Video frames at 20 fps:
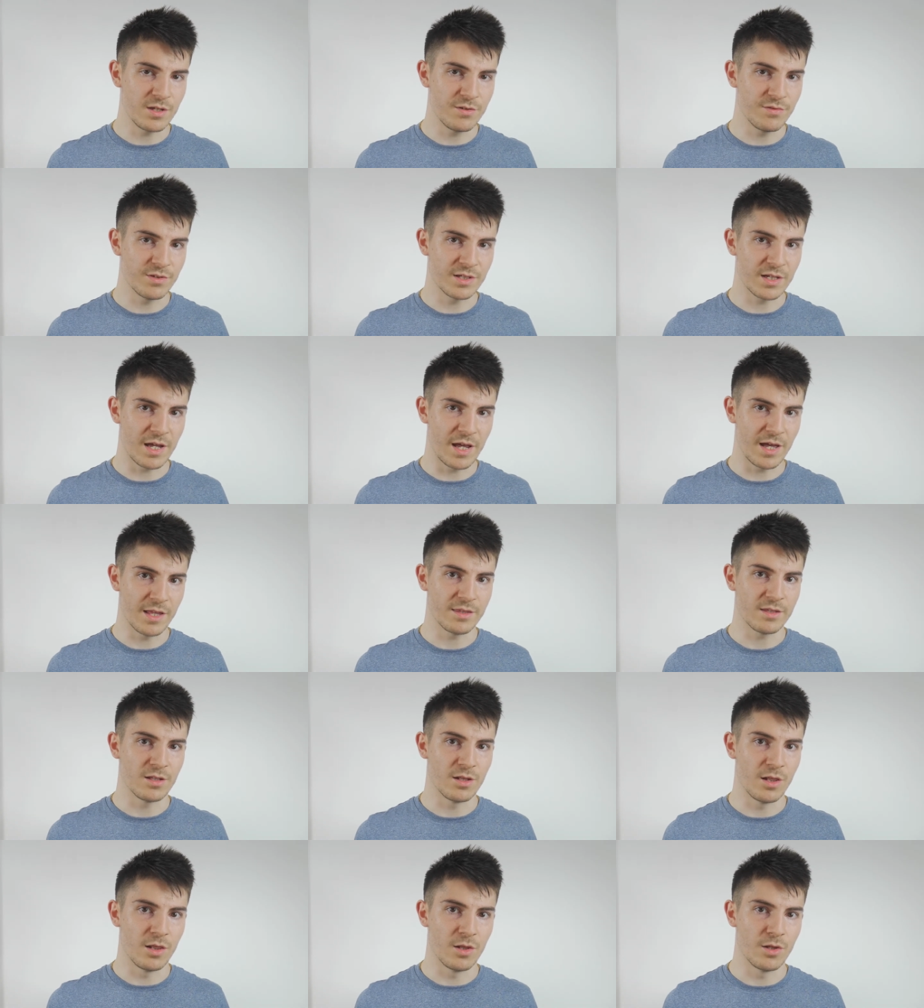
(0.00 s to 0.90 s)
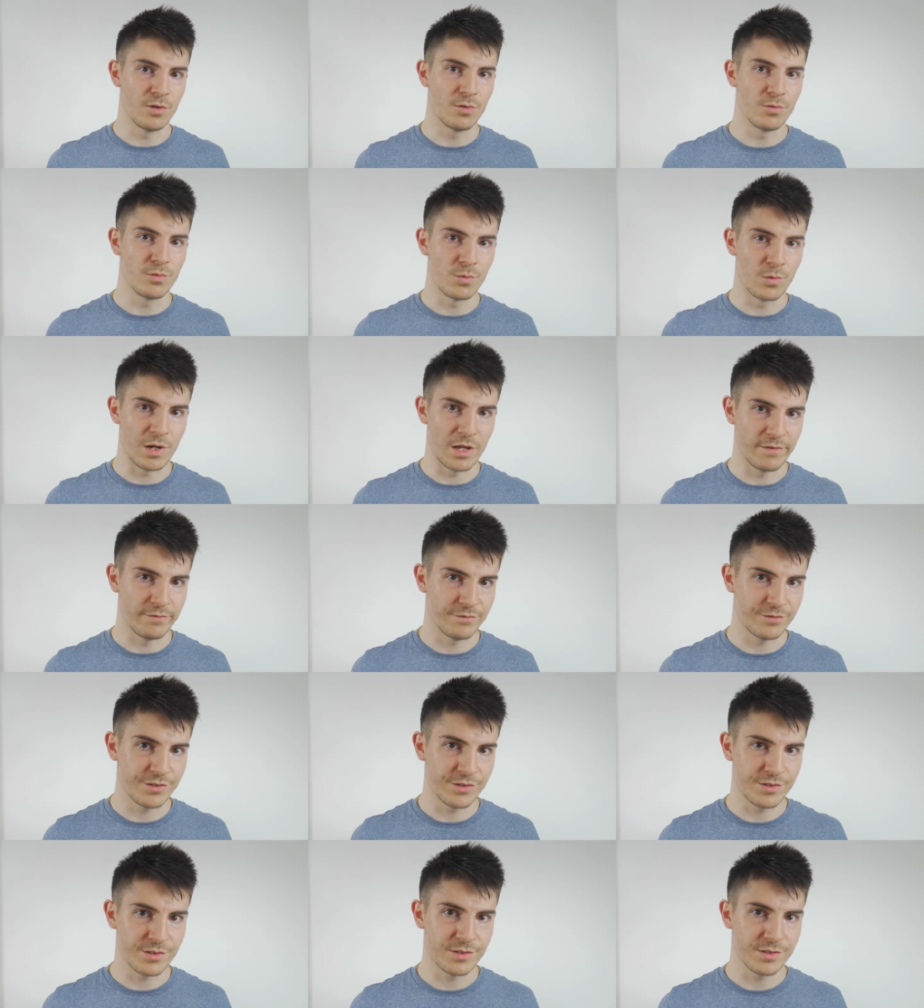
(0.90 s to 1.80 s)
even at low
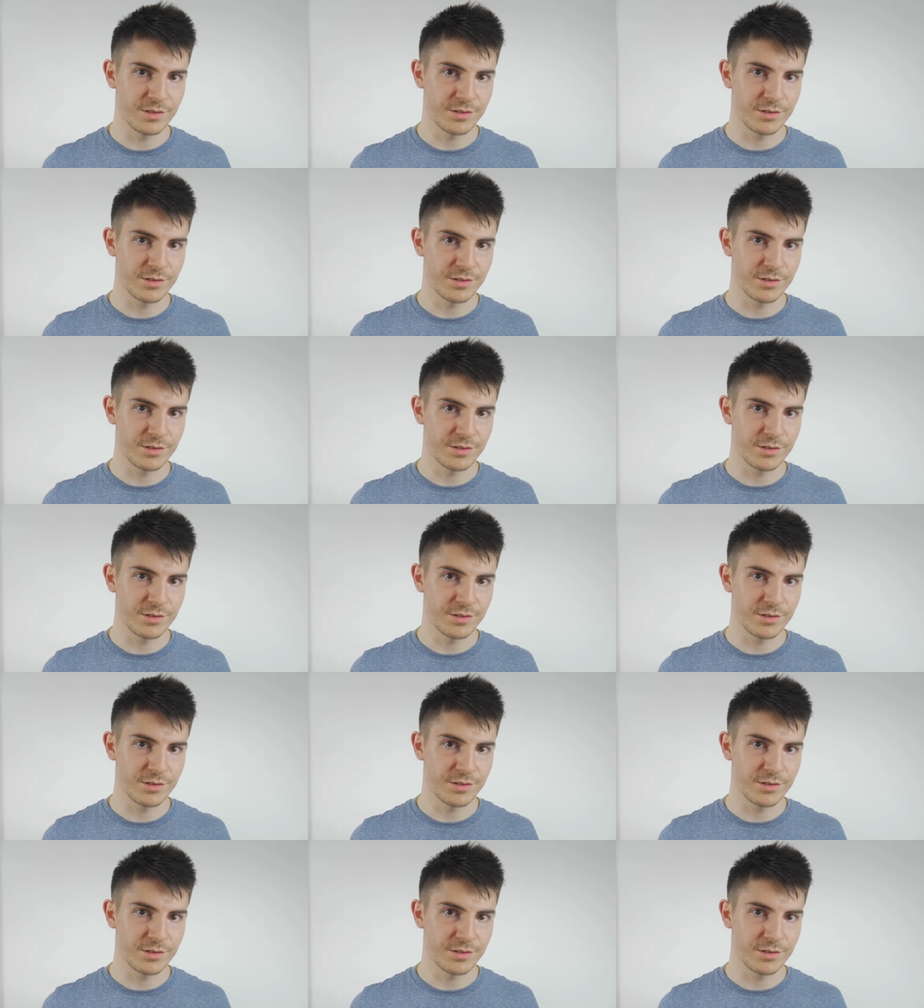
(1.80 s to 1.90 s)
revs.